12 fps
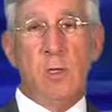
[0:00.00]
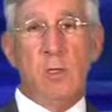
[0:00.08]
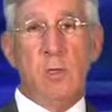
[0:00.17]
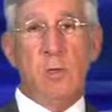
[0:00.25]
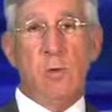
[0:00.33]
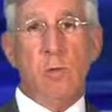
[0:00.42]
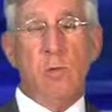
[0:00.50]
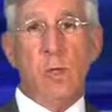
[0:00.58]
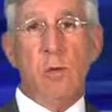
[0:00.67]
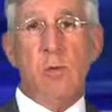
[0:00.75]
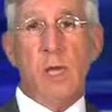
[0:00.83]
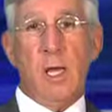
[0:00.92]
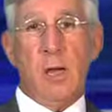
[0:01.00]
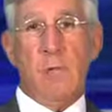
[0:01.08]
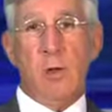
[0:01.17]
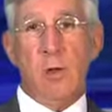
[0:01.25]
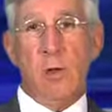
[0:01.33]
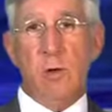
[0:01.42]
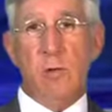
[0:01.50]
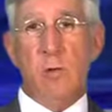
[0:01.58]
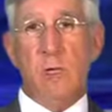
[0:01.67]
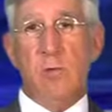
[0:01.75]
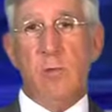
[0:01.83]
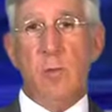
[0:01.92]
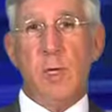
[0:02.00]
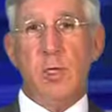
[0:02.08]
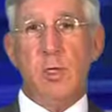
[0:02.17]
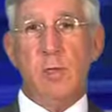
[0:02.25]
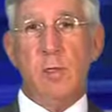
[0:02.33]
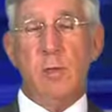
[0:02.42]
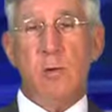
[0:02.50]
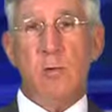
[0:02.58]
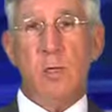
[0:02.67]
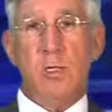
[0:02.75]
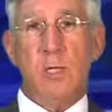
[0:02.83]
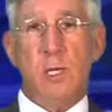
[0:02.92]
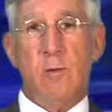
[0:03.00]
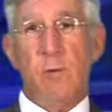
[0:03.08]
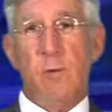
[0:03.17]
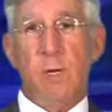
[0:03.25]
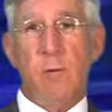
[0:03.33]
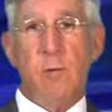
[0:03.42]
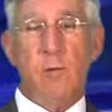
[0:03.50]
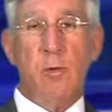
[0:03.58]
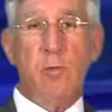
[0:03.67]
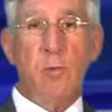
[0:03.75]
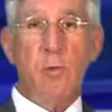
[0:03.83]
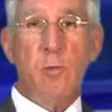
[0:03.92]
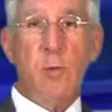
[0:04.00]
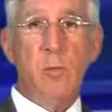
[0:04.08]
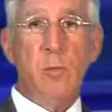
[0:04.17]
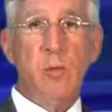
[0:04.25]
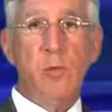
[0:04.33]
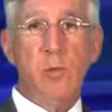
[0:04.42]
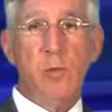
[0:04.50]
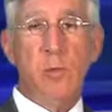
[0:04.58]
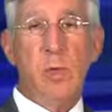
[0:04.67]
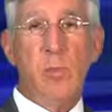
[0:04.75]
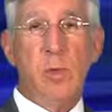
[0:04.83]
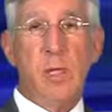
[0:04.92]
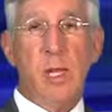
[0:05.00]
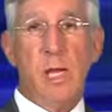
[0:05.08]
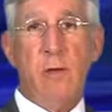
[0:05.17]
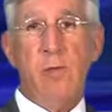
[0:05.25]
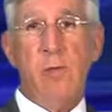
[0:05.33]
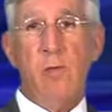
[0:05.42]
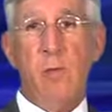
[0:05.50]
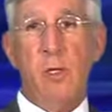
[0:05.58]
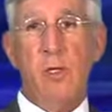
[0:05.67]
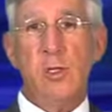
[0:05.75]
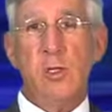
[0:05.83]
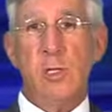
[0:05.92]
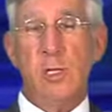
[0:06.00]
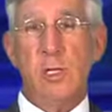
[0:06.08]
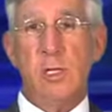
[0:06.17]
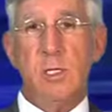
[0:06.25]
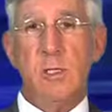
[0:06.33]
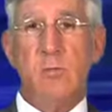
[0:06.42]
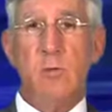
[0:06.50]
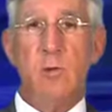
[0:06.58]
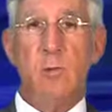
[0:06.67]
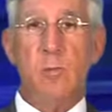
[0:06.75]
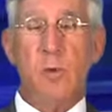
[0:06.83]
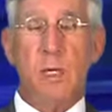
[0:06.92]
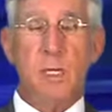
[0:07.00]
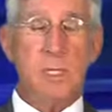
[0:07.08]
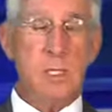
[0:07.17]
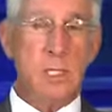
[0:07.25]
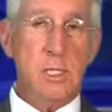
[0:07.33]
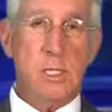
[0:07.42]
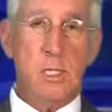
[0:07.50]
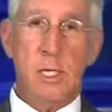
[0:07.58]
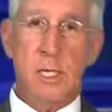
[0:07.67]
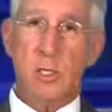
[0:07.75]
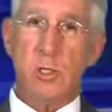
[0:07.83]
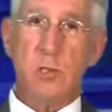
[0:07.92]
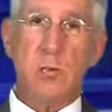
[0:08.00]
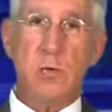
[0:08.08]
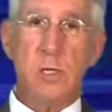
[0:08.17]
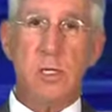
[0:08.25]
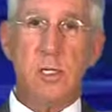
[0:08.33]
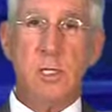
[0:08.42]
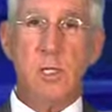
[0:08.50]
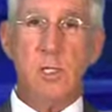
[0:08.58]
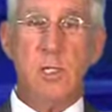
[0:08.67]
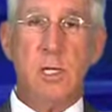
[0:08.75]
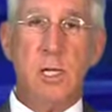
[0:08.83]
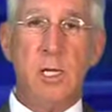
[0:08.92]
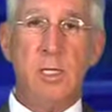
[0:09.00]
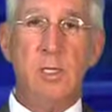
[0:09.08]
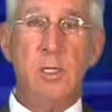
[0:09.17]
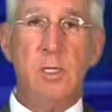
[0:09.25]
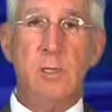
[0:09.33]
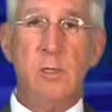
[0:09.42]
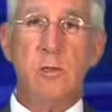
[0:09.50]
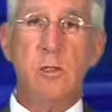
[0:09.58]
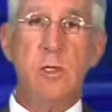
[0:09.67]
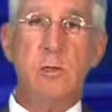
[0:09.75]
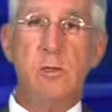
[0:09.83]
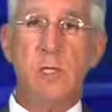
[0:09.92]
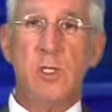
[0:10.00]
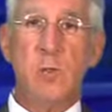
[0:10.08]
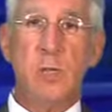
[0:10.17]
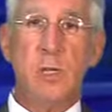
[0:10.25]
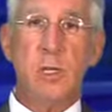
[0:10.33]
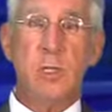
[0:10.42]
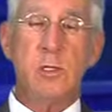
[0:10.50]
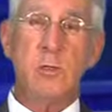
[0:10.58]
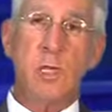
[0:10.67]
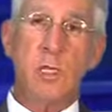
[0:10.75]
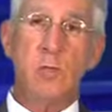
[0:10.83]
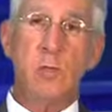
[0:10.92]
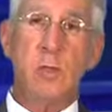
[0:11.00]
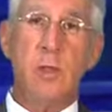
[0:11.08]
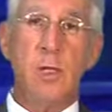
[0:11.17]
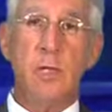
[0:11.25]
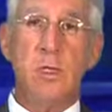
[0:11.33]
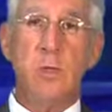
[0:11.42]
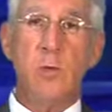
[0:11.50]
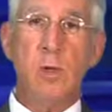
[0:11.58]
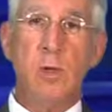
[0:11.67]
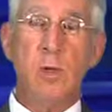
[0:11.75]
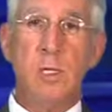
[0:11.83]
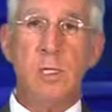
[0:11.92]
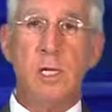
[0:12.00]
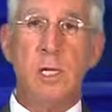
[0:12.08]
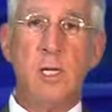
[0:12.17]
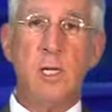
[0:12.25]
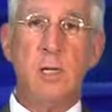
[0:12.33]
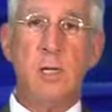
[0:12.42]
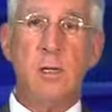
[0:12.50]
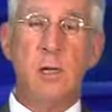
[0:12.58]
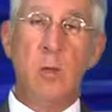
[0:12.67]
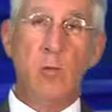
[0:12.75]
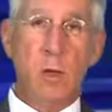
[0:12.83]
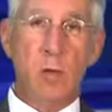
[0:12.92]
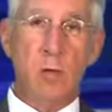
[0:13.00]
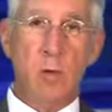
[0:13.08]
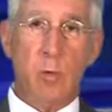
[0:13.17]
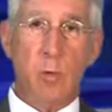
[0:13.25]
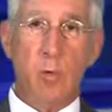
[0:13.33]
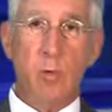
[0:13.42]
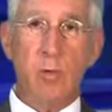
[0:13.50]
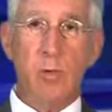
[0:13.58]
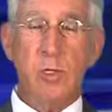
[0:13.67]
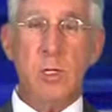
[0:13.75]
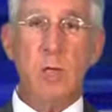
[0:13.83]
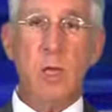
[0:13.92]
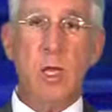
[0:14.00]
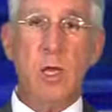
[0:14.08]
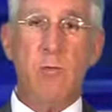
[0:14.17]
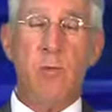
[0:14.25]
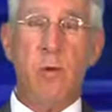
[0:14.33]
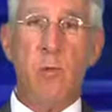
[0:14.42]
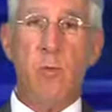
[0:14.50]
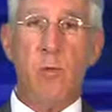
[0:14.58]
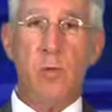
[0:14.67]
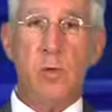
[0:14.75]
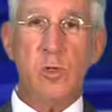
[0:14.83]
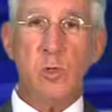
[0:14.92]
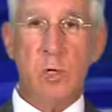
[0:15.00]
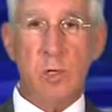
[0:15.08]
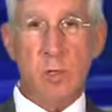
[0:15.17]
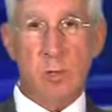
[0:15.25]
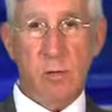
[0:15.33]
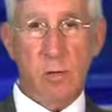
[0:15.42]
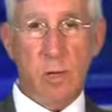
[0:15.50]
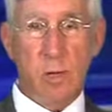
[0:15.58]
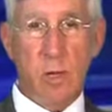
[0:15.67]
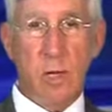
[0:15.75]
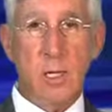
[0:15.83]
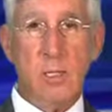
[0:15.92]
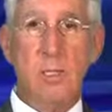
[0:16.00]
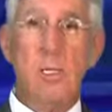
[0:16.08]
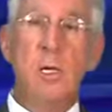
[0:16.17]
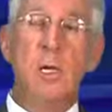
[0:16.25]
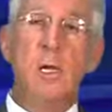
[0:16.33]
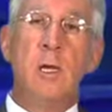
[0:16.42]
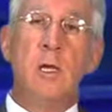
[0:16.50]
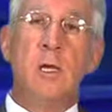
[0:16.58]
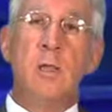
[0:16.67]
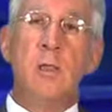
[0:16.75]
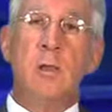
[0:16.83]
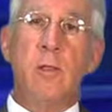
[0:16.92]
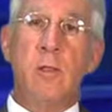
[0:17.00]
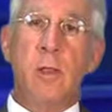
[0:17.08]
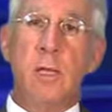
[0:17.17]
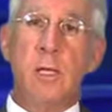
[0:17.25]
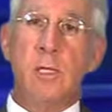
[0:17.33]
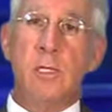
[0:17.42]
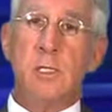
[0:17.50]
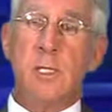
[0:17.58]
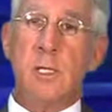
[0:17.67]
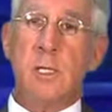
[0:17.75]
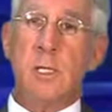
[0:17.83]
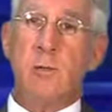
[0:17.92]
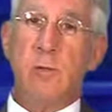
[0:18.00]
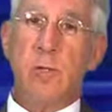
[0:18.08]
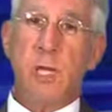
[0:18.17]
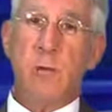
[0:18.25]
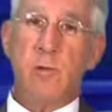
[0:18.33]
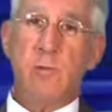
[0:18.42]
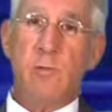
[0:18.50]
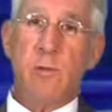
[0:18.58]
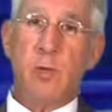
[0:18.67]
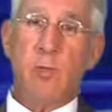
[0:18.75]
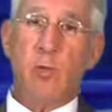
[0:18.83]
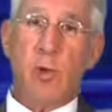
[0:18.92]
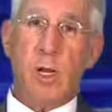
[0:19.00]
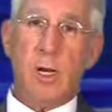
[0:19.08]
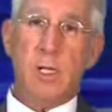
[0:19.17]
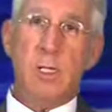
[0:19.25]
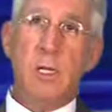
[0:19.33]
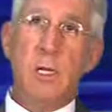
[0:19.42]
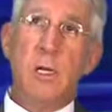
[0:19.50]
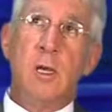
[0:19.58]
So we don't have to know the information. We just have to be able to refer people to the people that have the information. And this firm, like I say, is a national organization that has years and years experience. So that's one of the things that we are excited to bring to our brokers and have our brokers bring to their clients. The other thing is the other types of uh, products.